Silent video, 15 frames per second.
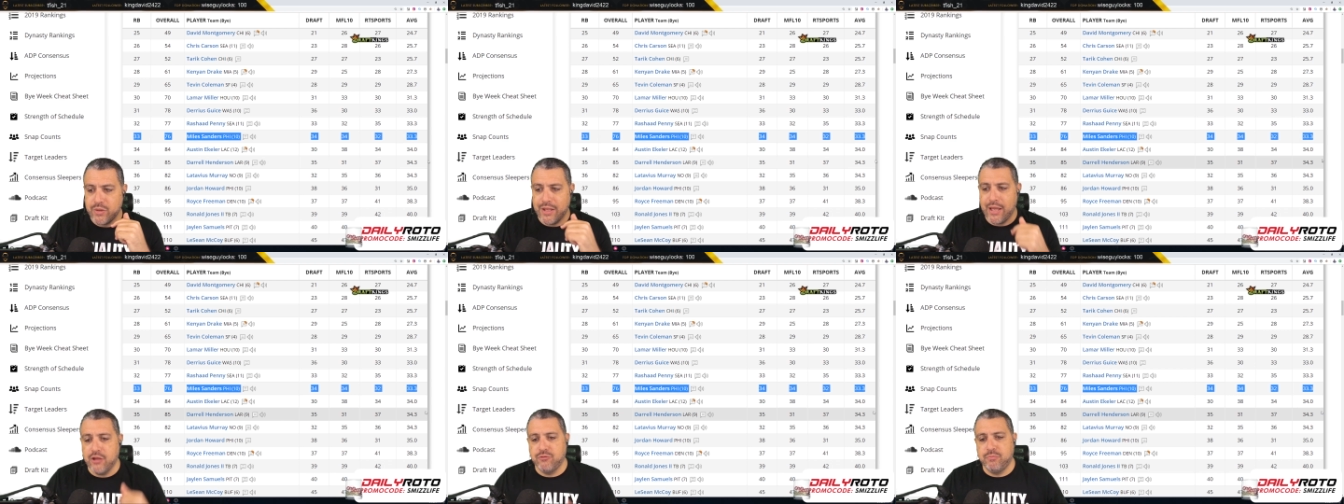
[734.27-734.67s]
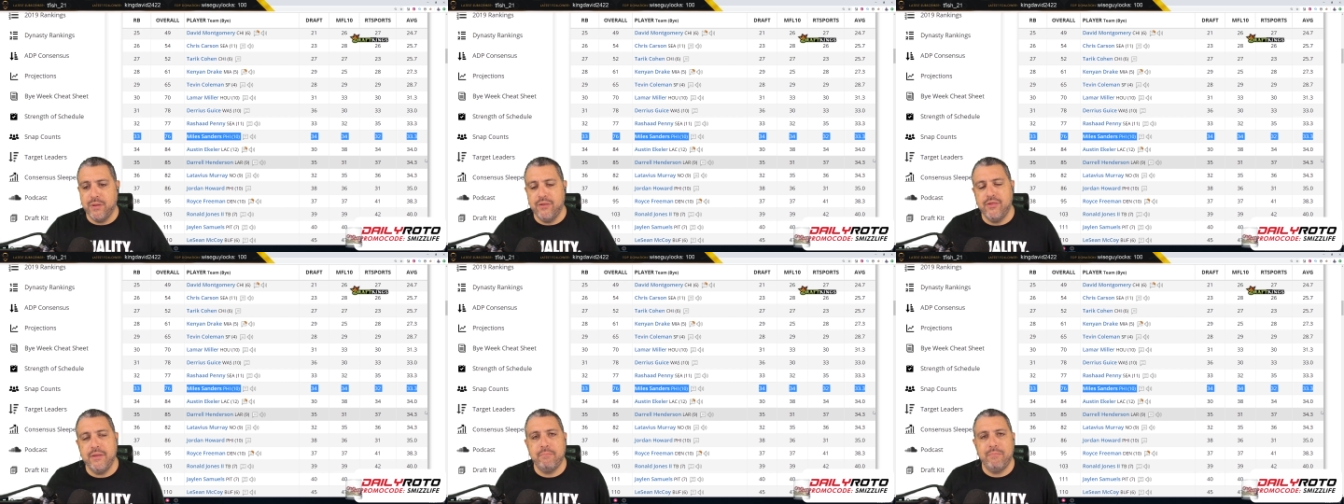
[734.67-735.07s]
has
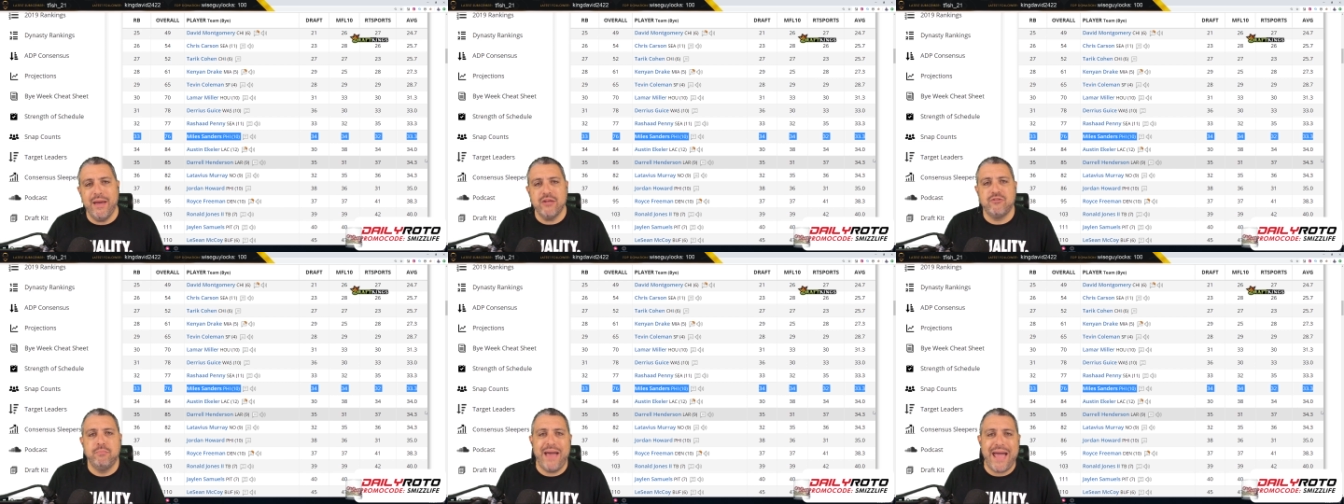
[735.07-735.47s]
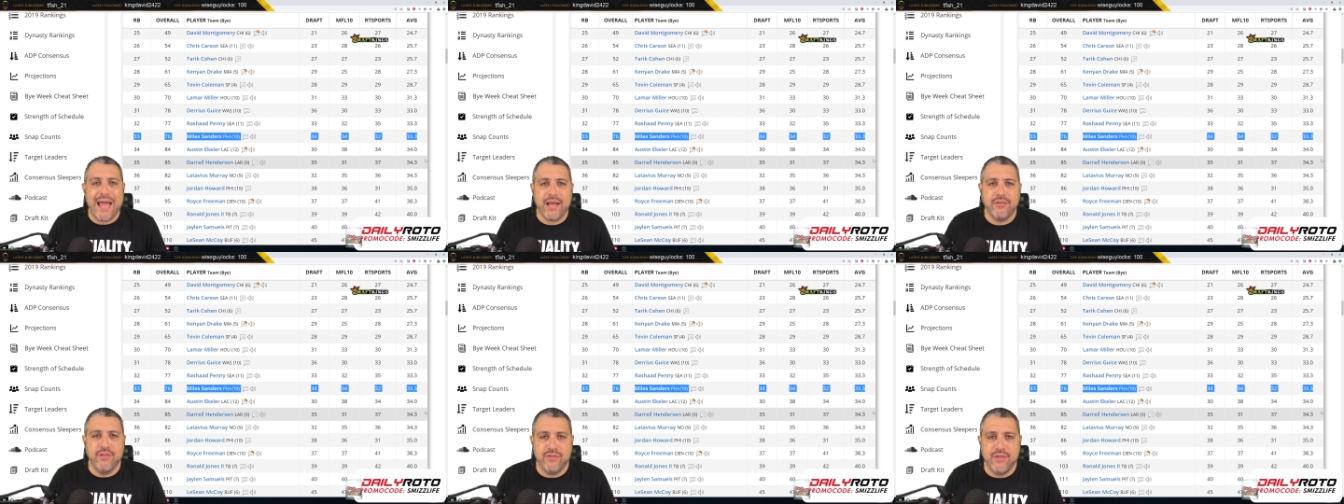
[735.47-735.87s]
been the best
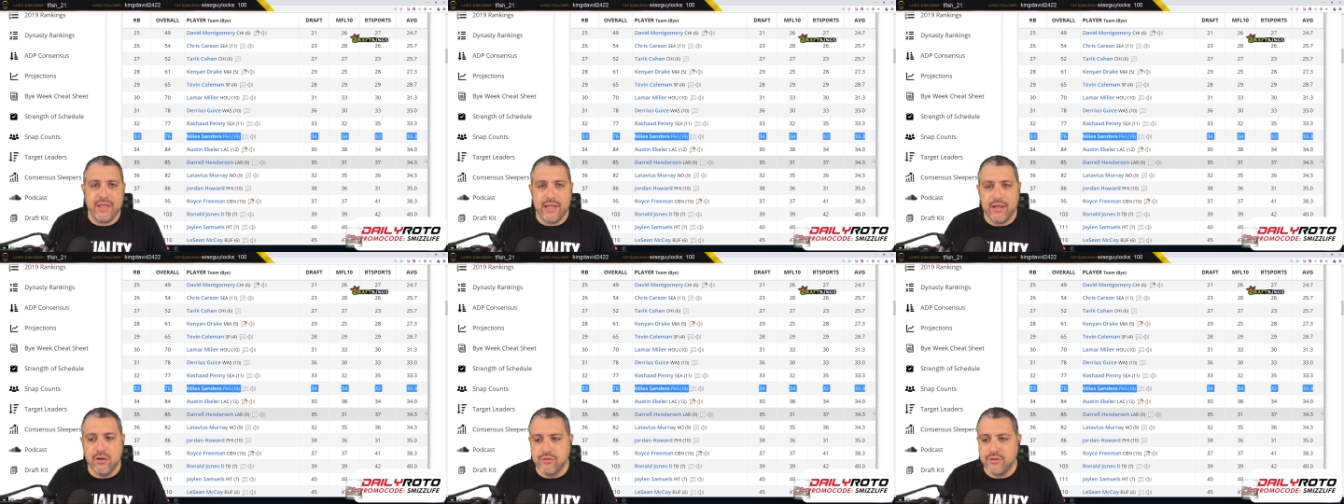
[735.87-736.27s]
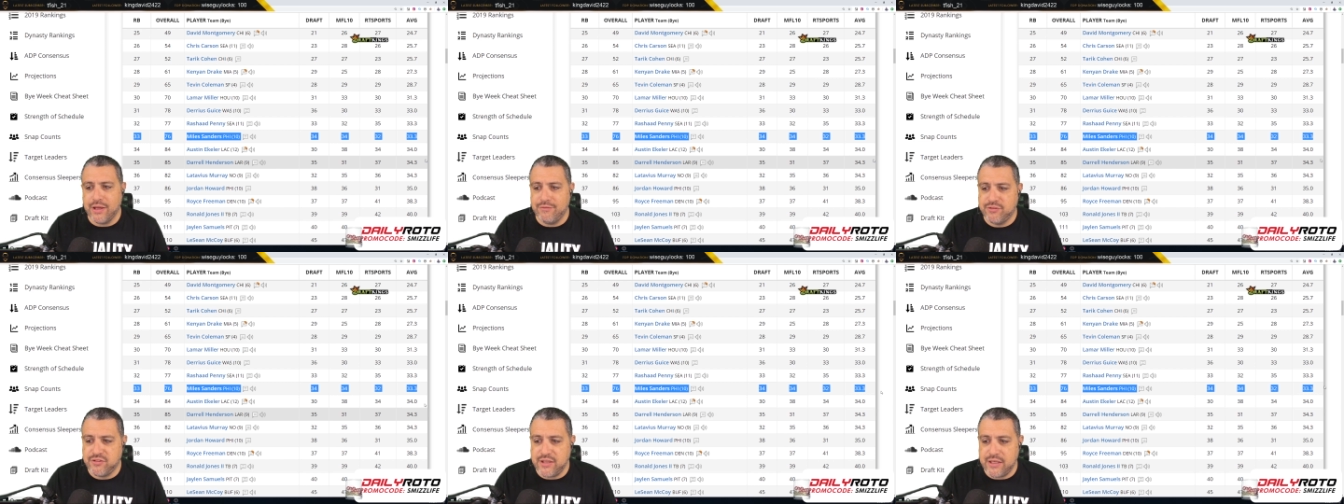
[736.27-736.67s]
back that the Eagles
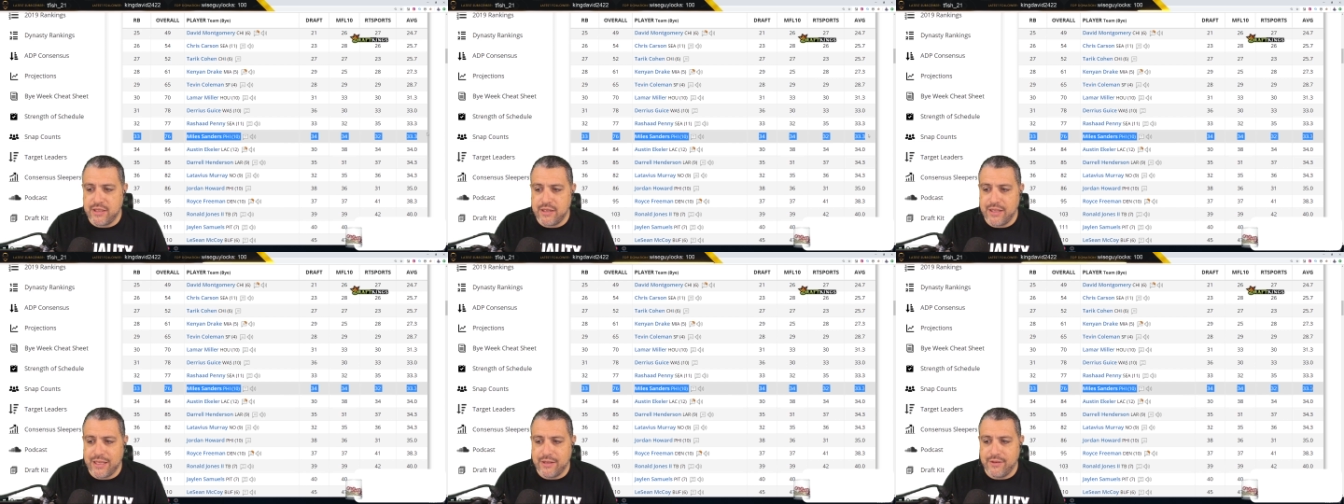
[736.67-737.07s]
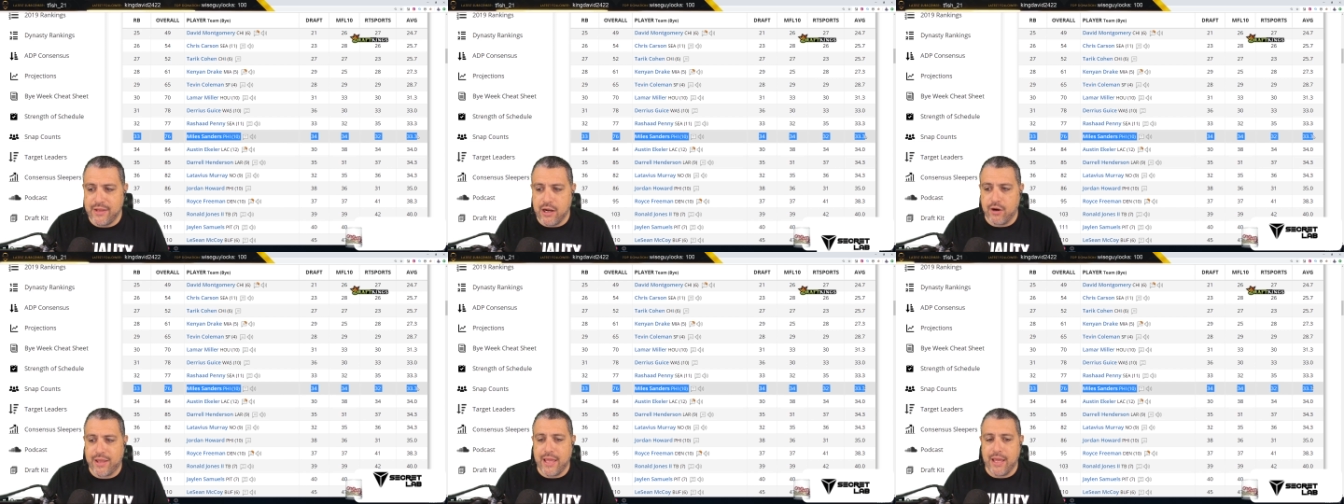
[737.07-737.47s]
have seen in
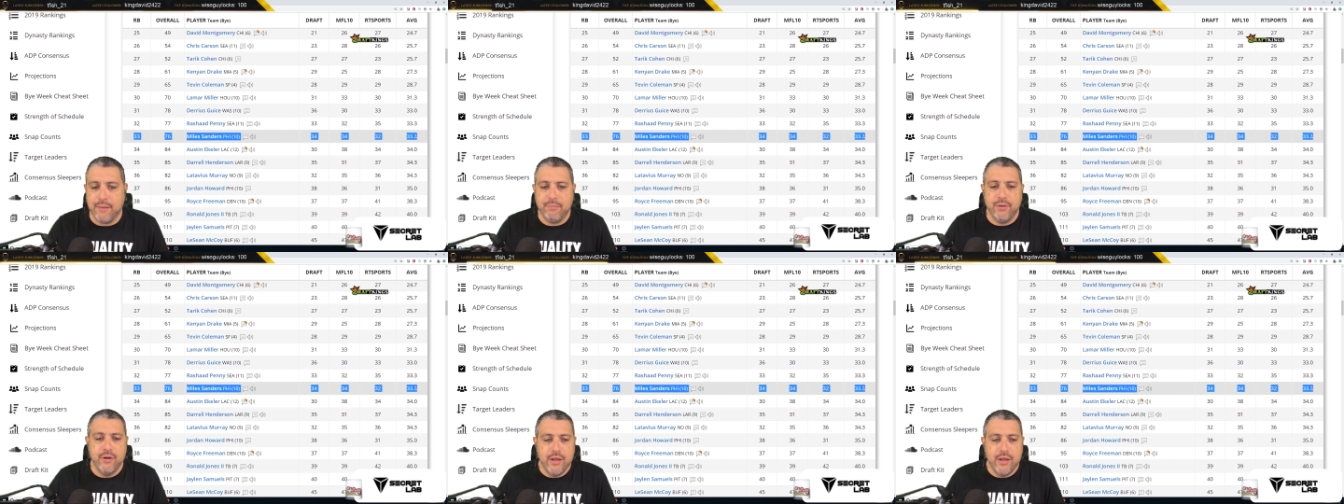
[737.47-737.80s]
their camp.